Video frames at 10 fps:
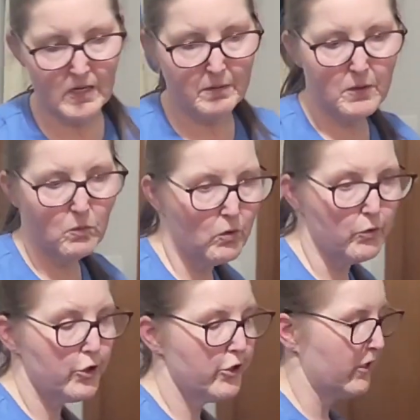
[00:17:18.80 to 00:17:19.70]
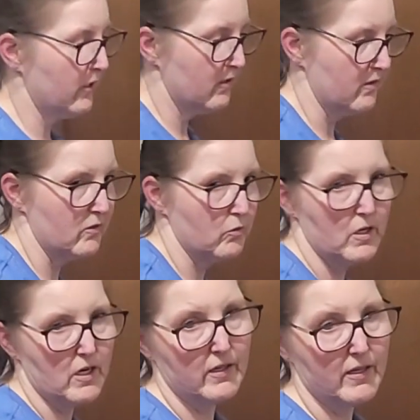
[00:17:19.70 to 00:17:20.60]
I mean, it won't hurt it because it's
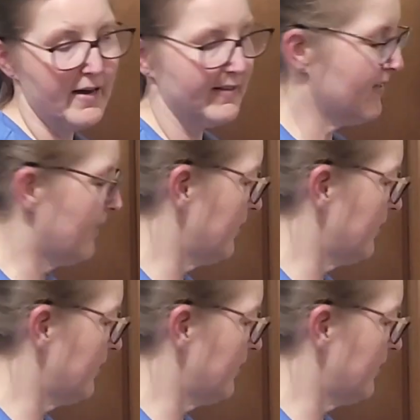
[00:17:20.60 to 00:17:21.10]
a cast